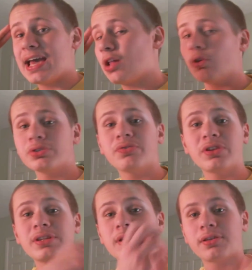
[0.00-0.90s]
Hello you
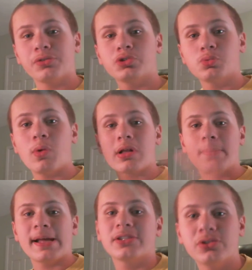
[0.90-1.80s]
friendlies and lovers,
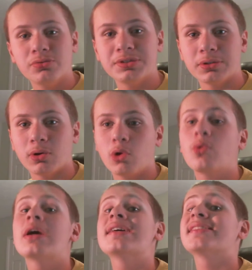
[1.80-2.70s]
welcome back to
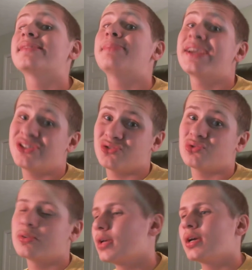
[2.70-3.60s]
Zero
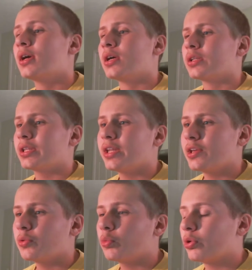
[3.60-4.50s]
Special.
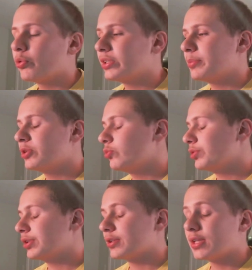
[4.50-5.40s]
Today we're going to be
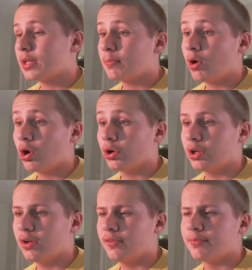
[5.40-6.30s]
doing the second part
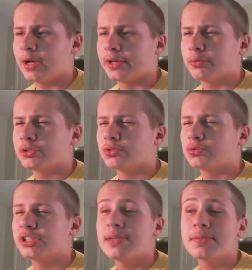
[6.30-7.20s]
of my
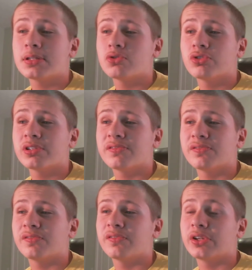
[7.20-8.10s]
original tips and
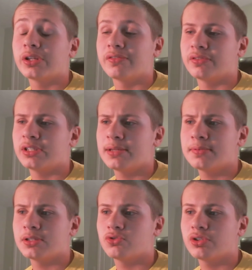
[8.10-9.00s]
tricks
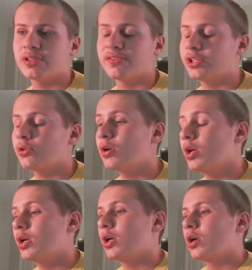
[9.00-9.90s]
video,
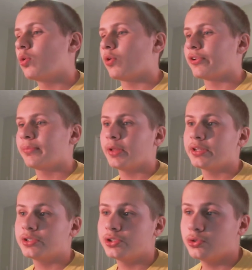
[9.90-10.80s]
where I
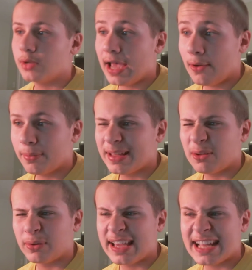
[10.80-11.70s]
explained to you how to make
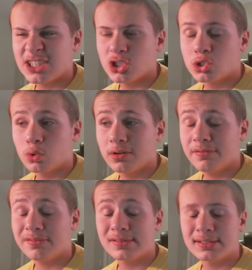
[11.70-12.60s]
a reaction, sort of.
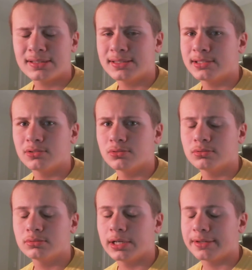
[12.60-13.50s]

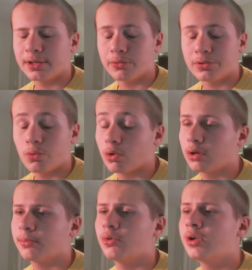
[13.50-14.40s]
Still, I thought it was
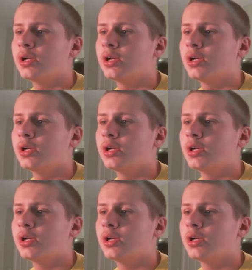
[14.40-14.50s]
horrible.